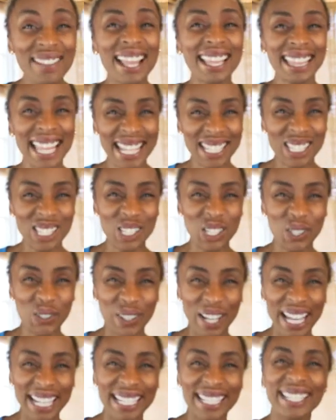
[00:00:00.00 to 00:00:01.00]
Let's do
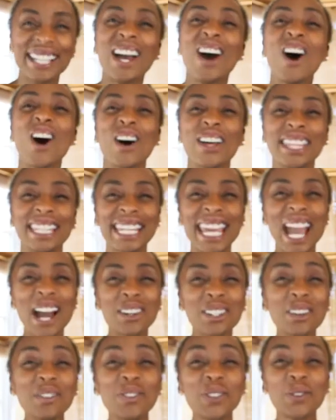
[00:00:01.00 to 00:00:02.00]
it. On the
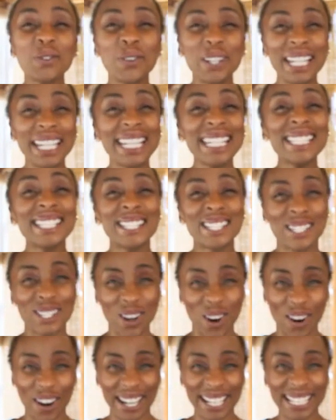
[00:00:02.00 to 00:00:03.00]
count of 3,
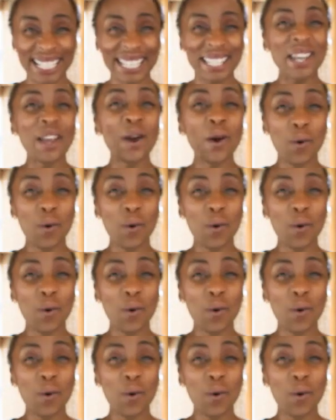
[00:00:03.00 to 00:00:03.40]
start.